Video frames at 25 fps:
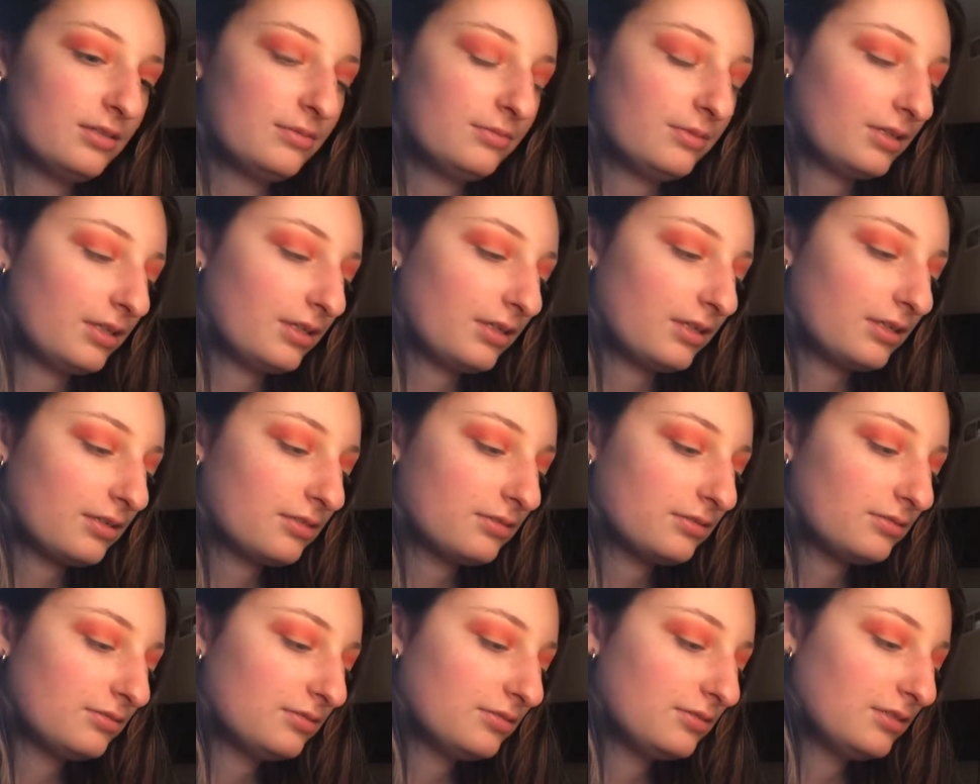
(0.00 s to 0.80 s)
Be
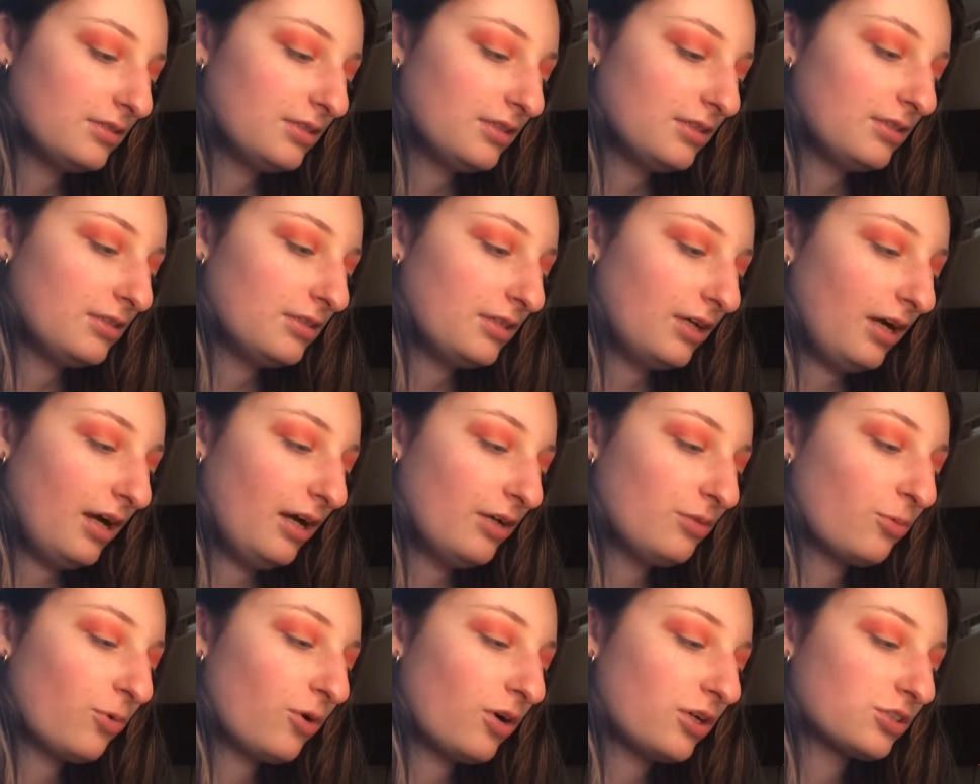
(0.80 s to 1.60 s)
like,
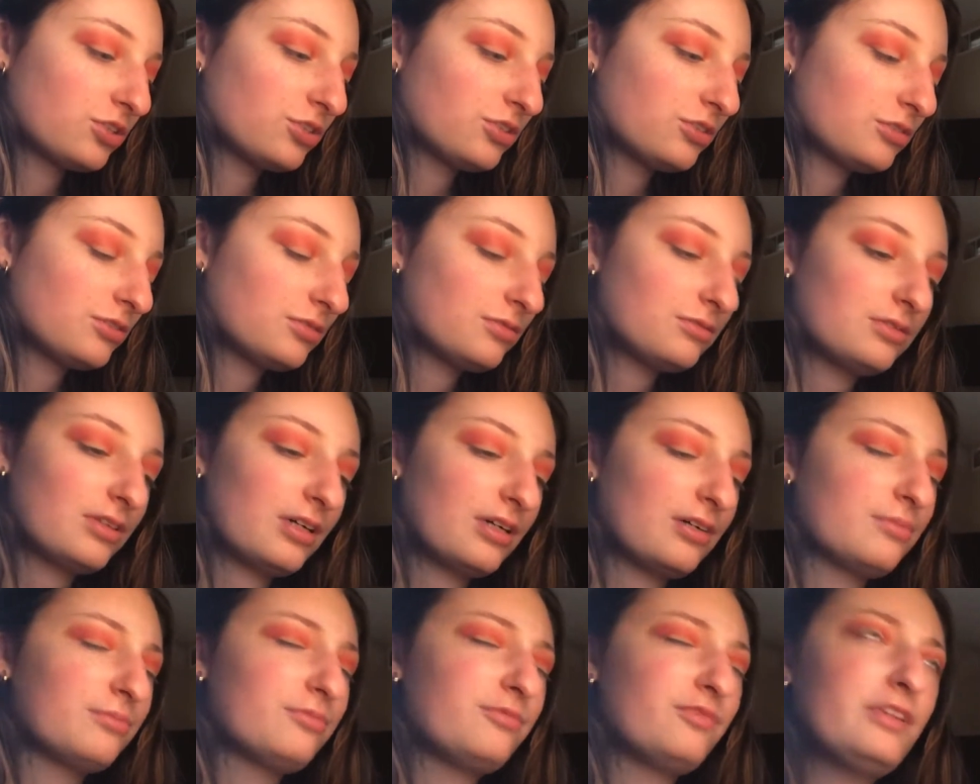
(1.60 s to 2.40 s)
I'd watch
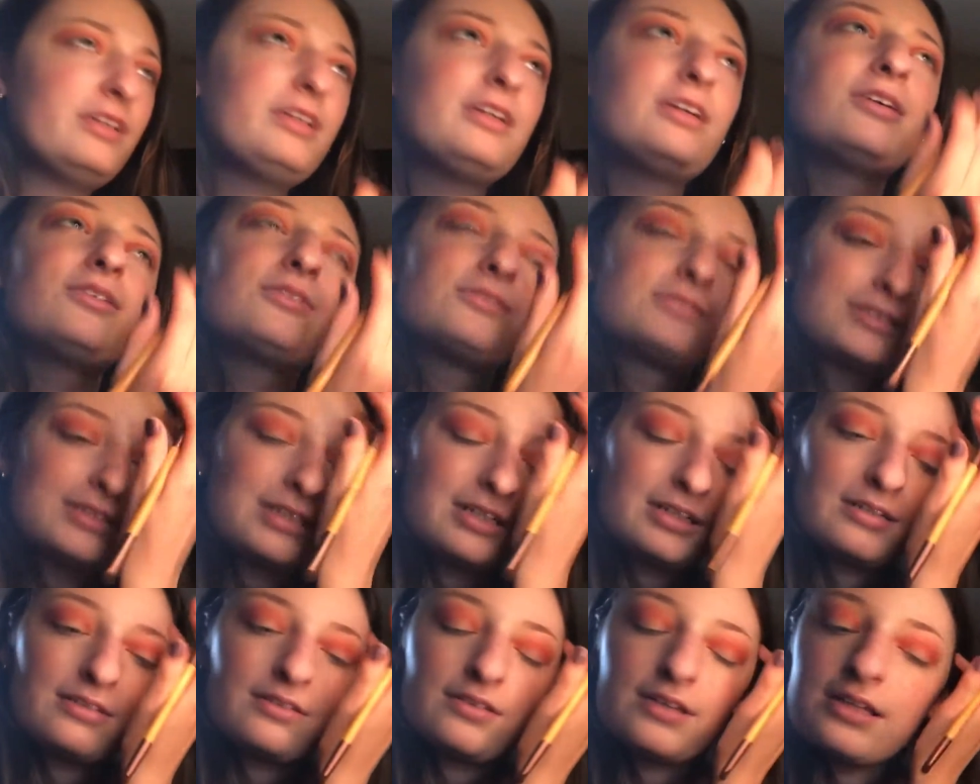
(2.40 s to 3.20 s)
videos,
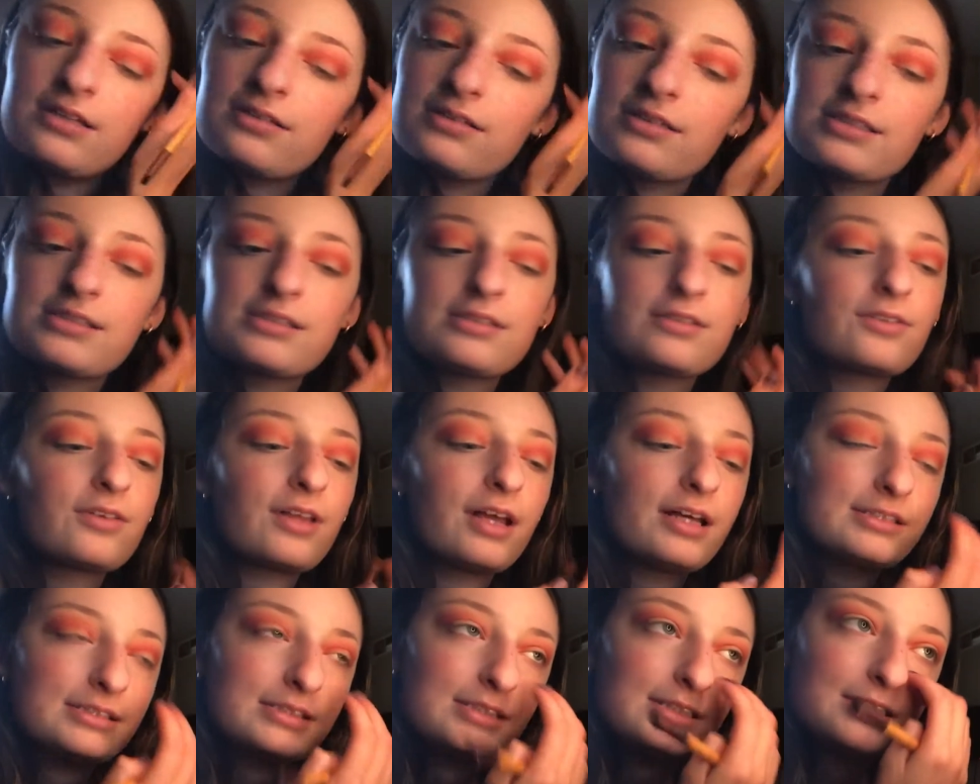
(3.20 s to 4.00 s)
like, listen to
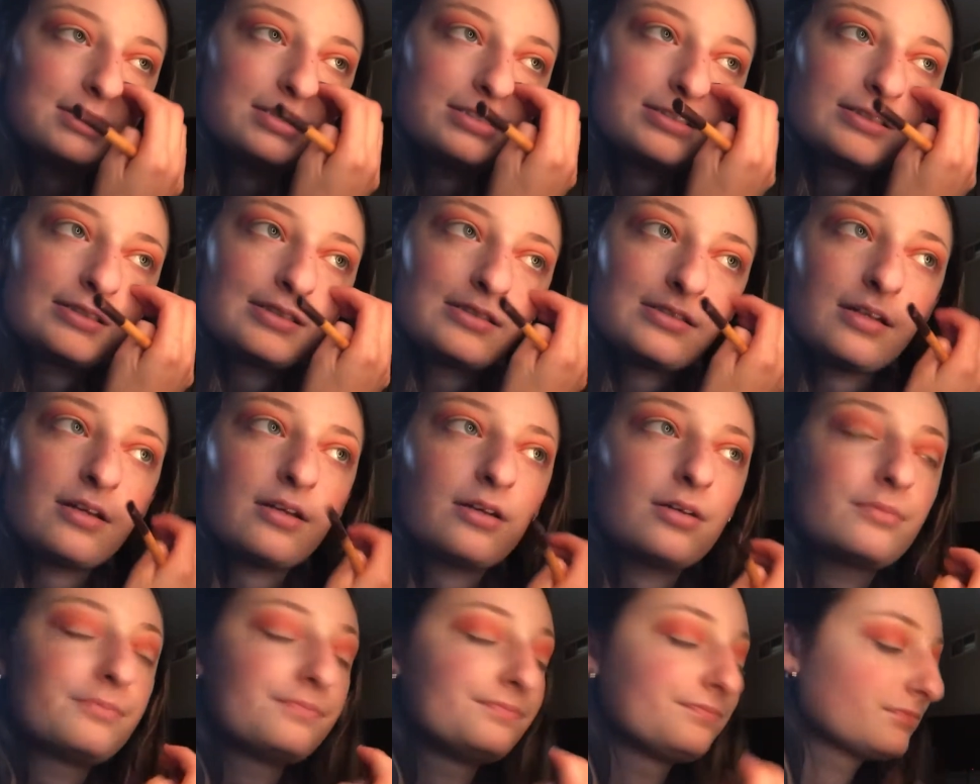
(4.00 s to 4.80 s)
lessons.
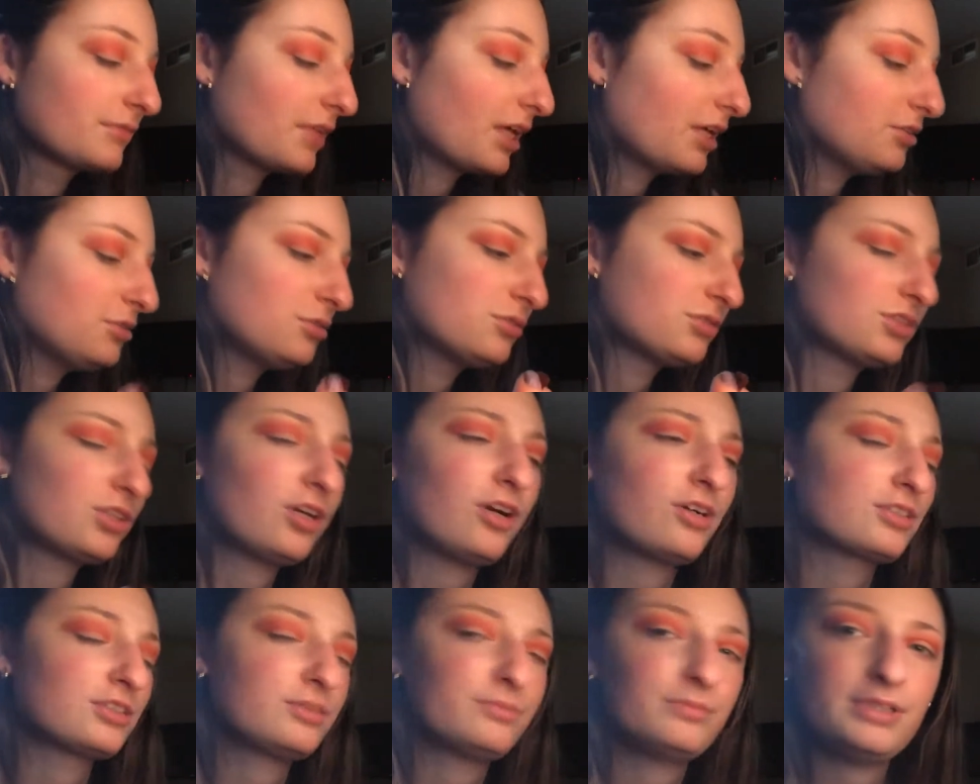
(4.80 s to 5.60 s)
I use
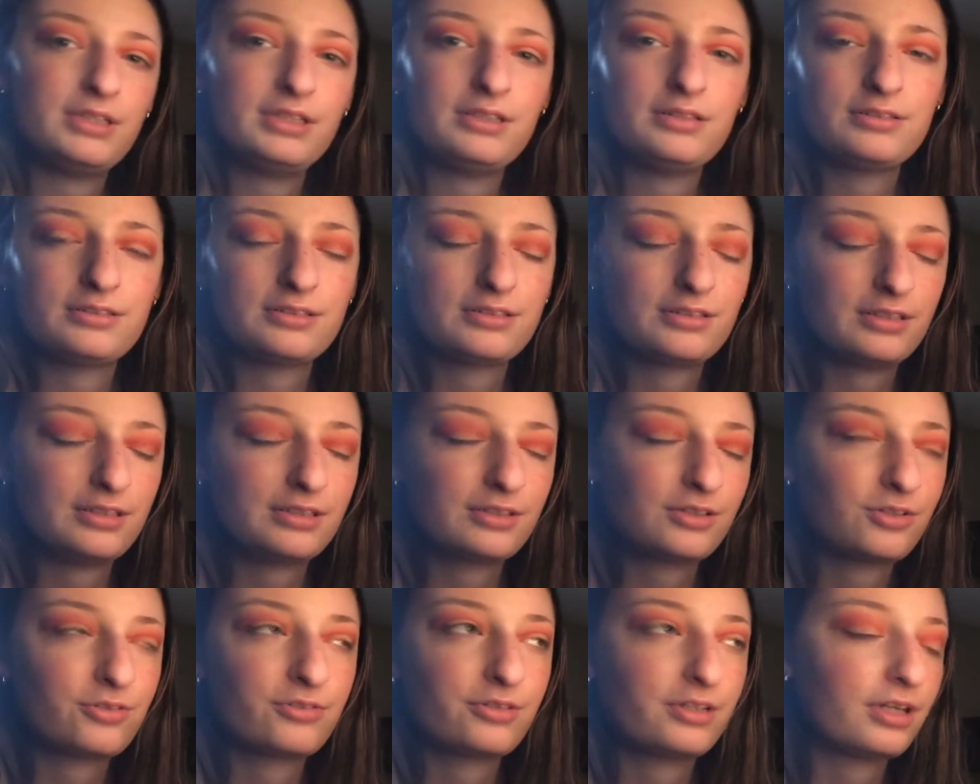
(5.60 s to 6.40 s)
Talk to Me
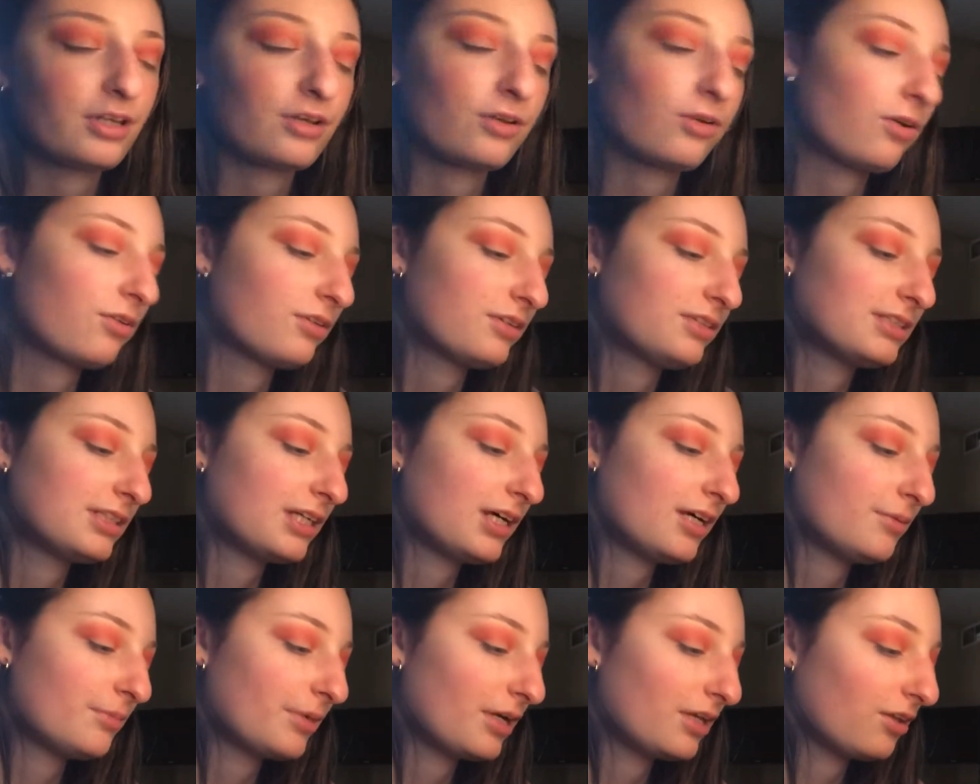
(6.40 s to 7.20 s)
in Korean all the
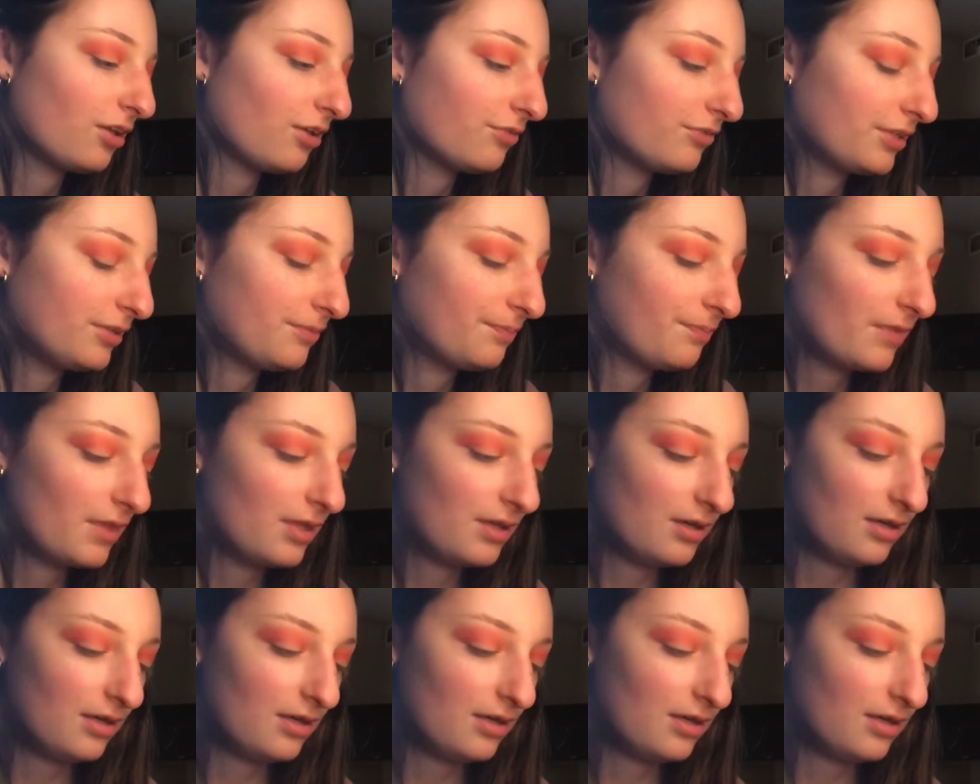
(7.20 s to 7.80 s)
time. I love it.